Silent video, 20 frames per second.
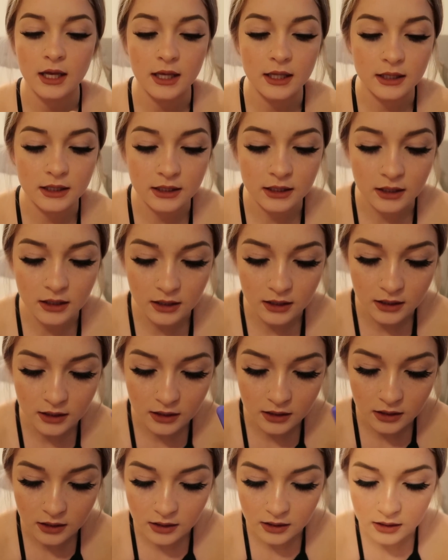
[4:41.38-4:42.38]
and
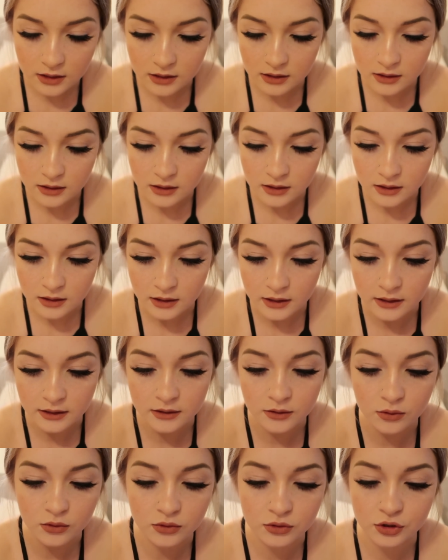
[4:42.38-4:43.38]
then
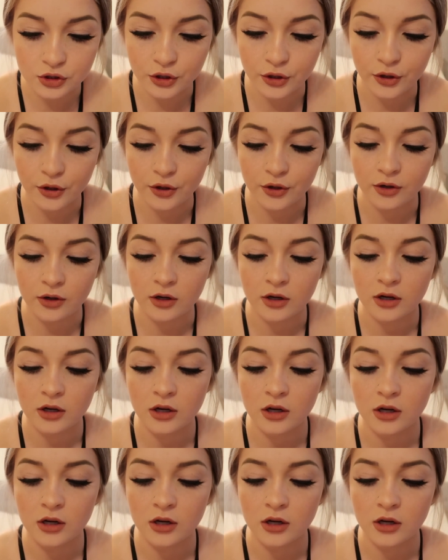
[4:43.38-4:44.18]
it'll turn